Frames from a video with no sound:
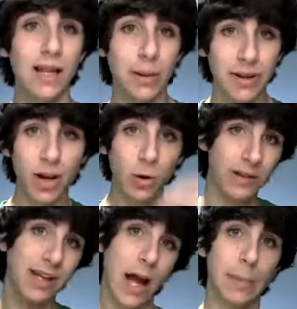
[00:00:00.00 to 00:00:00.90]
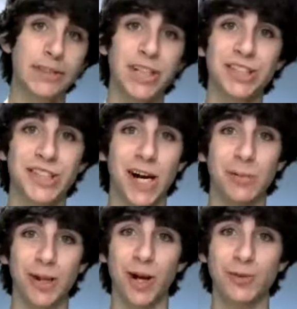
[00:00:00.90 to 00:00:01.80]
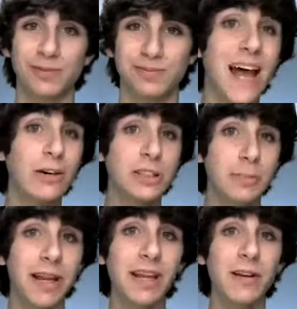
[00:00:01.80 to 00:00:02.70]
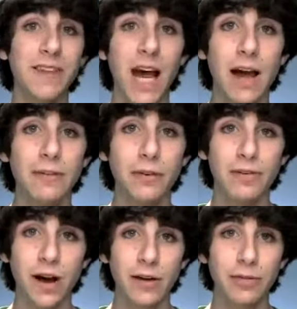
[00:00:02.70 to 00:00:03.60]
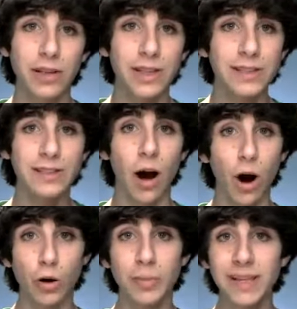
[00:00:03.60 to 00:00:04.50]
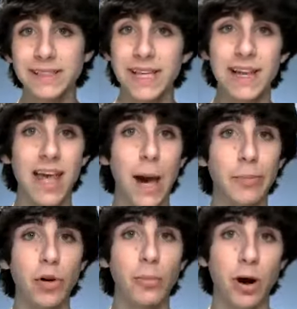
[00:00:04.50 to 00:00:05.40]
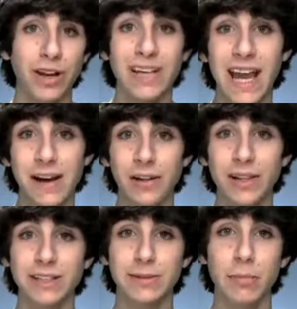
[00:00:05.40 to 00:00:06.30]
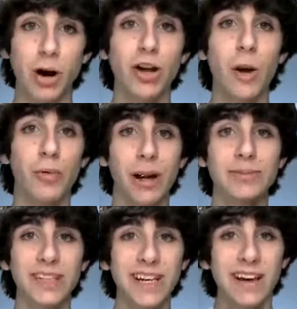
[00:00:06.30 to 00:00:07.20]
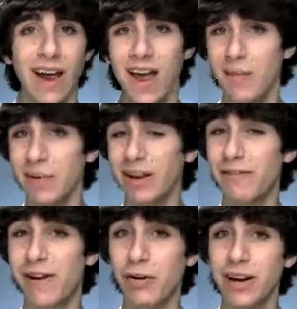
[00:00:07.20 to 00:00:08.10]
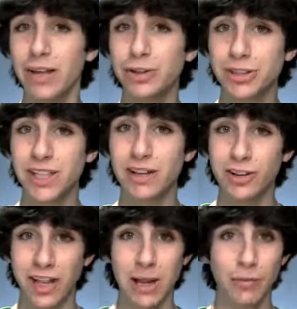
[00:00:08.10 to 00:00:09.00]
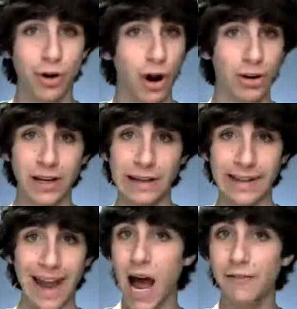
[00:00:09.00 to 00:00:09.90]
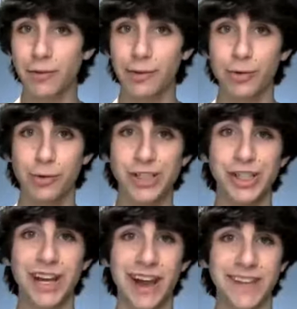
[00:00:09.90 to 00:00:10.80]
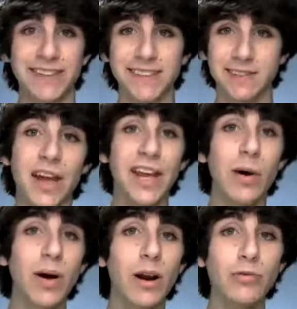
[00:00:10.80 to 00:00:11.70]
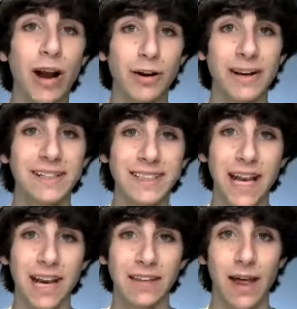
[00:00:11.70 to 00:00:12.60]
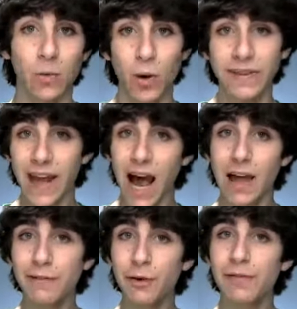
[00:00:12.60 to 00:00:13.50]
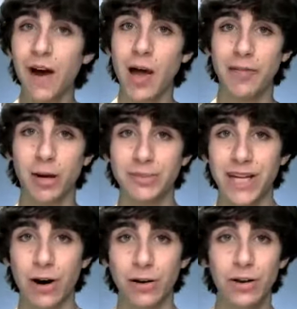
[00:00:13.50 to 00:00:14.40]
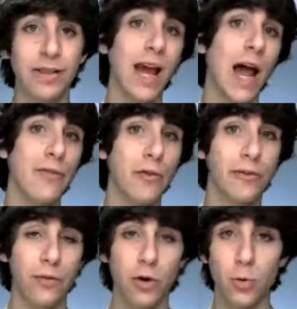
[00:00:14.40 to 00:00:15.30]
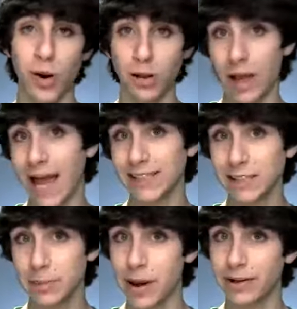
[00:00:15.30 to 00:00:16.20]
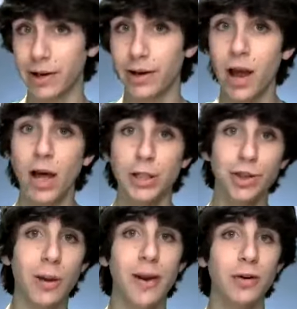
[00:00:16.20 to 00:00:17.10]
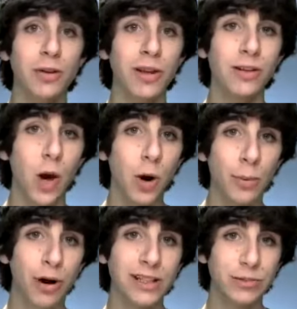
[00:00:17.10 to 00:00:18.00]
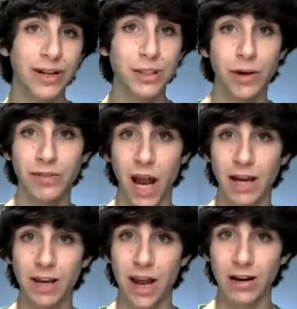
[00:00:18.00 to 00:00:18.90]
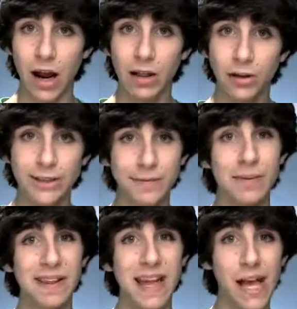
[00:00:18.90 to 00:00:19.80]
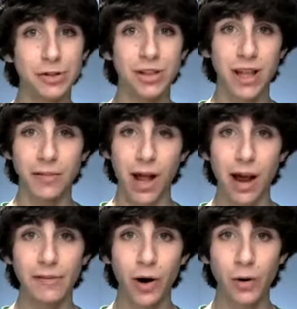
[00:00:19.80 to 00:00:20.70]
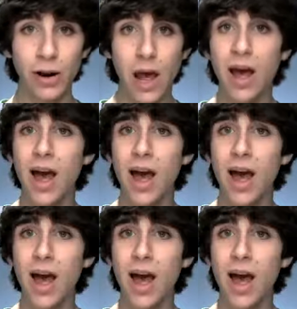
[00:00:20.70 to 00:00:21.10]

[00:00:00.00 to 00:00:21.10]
Let me know in the comment section down below. Now, speaking of the iPhone 5 release, RBC capital market analyst Mark Abramsky made a very interesting claim regarding the iPhone 3GS. He went on record as saying that when the iPhone 5 comes out, the iPhone 4 will, as expected, drop down to the lower price range of $99 and be the entry-level iPhone.